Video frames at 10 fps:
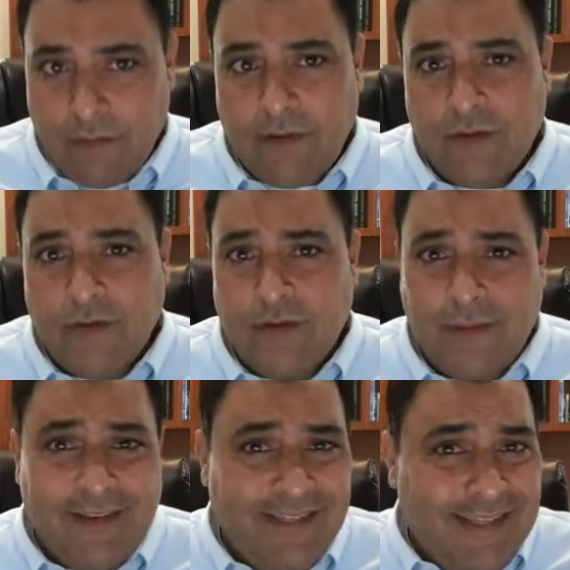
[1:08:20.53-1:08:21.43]
professionals. I
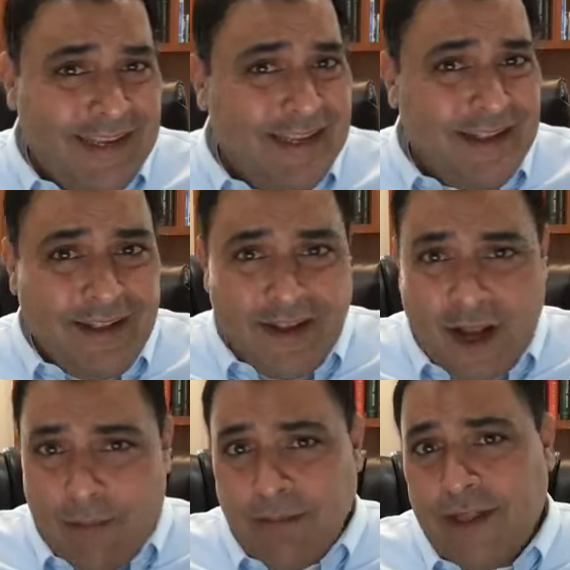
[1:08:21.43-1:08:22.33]
mean, it's thick,
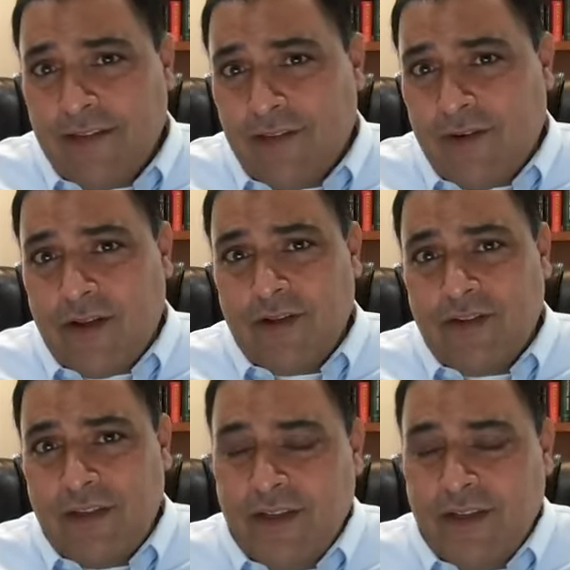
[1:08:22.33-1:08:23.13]
complex neurology.